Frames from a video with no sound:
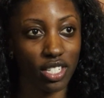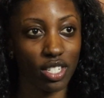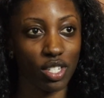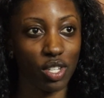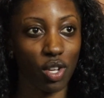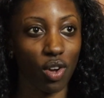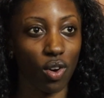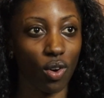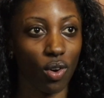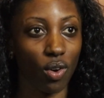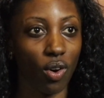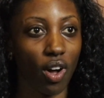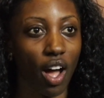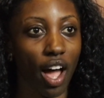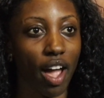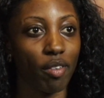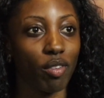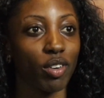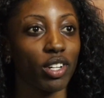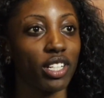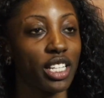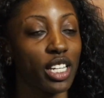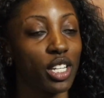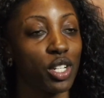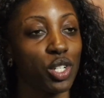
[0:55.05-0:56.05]
So I
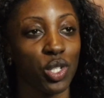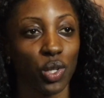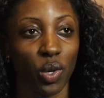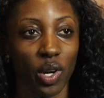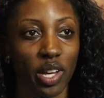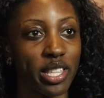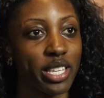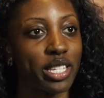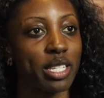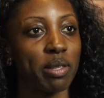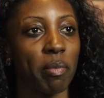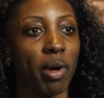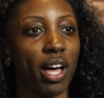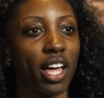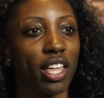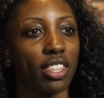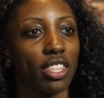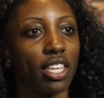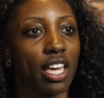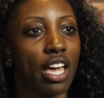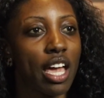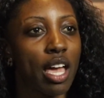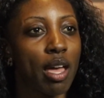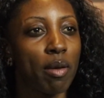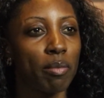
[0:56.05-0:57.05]
really enjoy this month
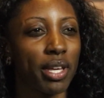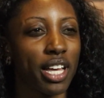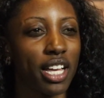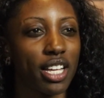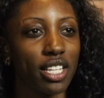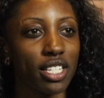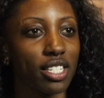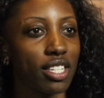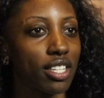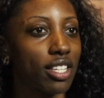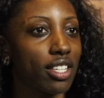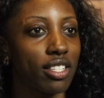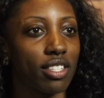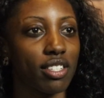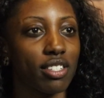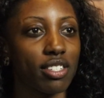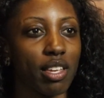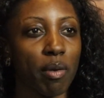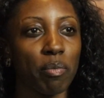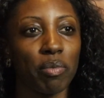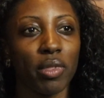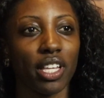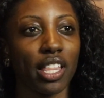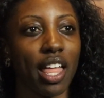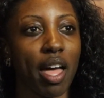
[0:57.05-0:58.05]
because it's
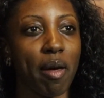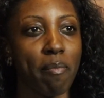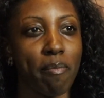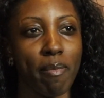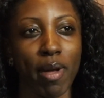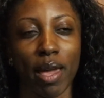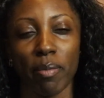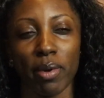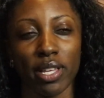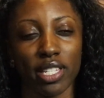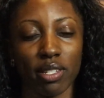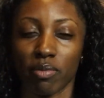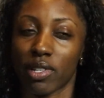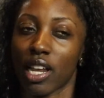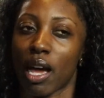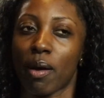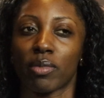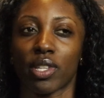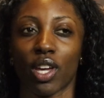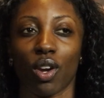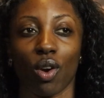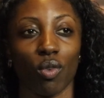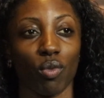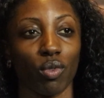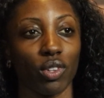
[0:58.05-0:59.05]
something that maybe
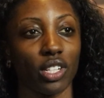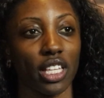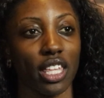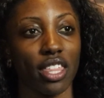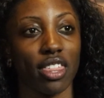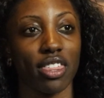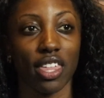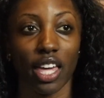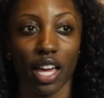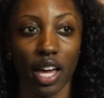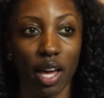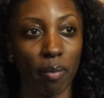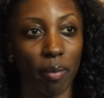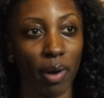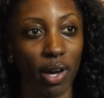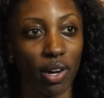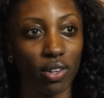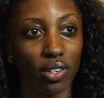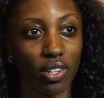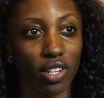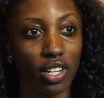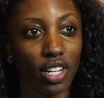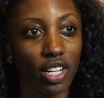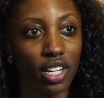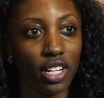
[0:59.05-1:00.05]
sometimes I don't really think
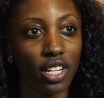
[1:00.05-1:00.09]
about